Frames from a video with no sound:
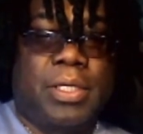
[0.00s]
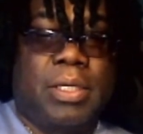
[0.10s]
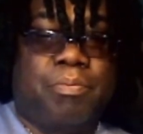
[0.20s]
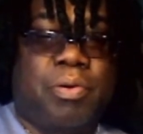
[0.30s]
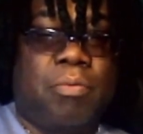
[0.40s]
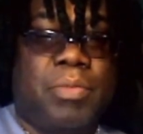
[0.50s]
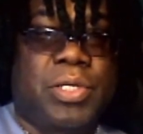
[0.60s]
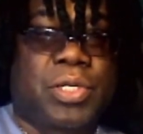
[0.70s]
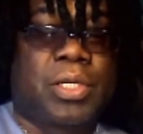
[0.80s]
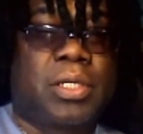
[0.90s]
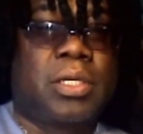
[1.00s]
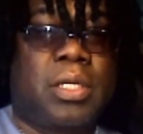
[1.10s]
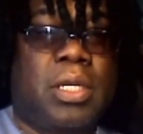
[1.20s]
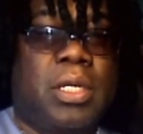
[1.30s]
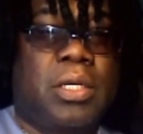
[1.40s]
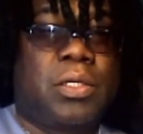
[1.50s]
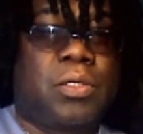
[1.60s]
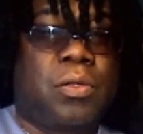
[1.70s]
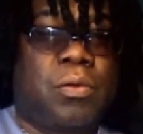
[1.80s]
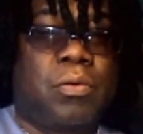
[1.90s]
the permission
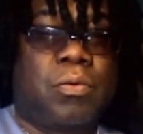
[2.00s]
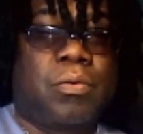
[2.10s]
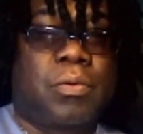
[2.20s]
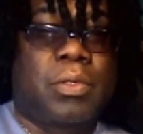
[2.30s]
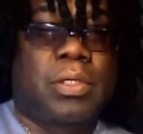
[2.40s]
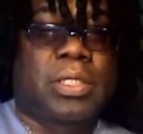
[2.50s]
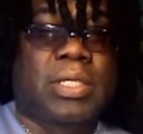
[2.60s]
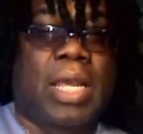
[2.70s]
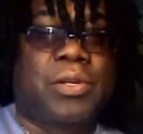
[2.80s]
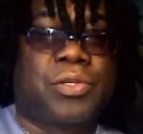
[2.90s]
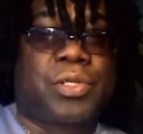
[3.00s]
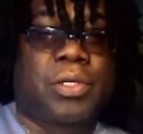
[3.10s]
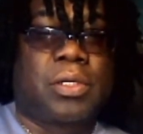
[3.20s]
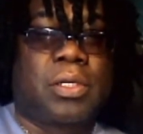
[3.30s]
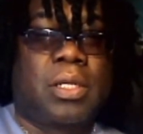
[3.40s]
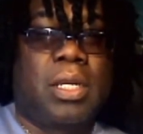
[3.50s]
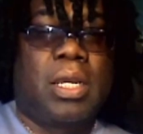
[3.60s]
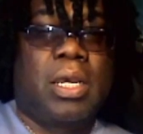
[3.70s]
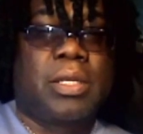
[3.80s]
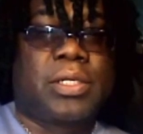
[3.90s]
to sanction
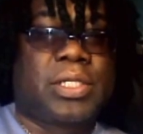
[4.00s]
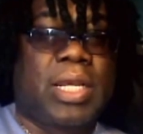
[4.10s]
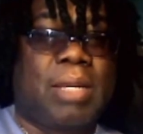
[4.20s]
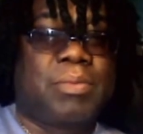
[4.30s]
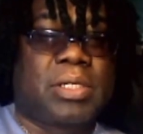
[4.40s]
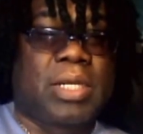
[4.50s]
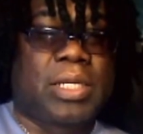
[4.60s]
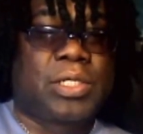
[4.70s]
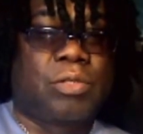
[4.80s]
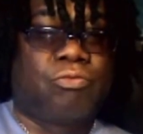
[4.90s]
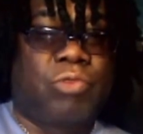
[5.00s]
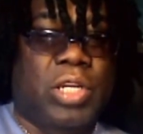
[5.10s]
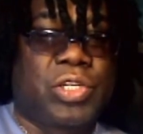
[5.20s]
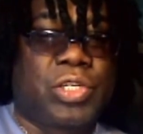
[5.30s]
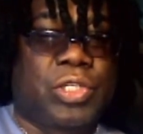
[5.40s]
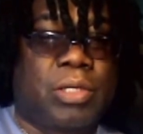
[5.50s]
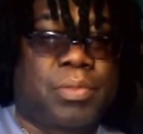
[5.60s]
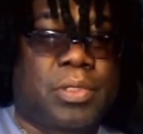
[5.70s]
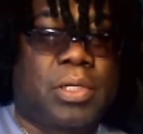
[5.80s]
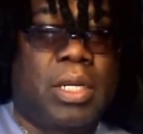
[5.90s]
same-sex
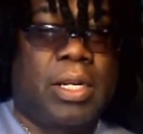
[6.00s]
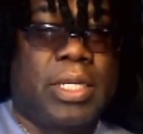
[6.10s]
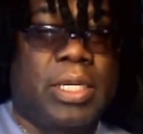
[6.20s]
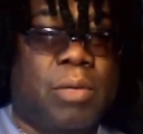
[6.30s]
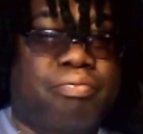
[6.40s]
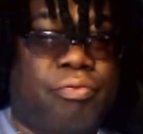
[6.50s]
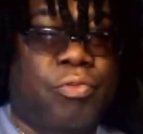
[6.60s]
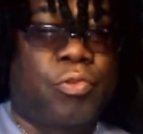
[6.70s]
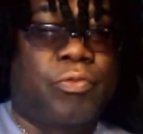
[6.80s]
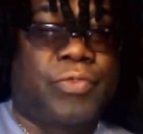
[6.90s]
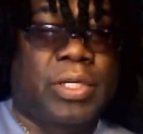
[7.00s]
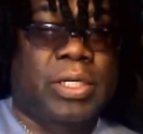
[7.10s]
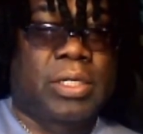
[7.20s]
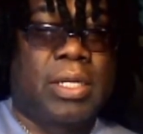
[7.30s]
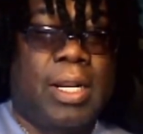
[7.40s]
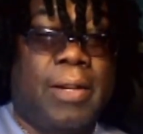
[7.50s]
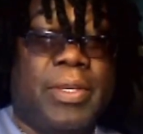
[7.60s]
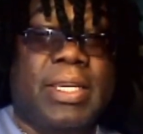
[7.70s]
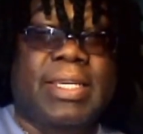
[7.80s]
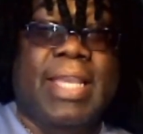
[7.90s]
relationships. He approved it.
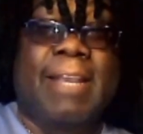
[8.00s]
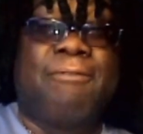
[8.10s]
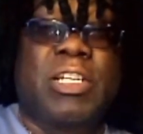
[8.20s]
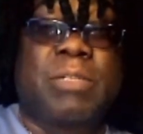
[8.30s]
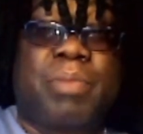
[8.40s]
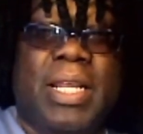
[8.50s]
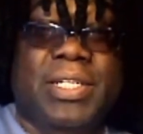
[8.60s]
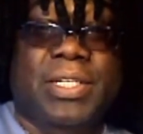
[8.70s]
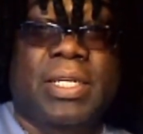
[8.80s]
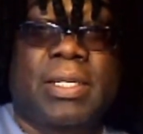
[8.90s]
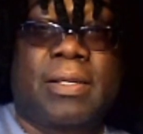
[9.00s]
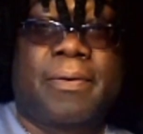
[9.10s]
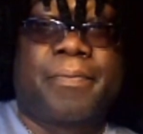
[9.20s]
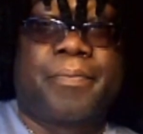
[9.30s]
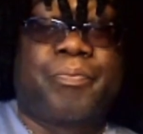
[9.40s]
He gave his blessing.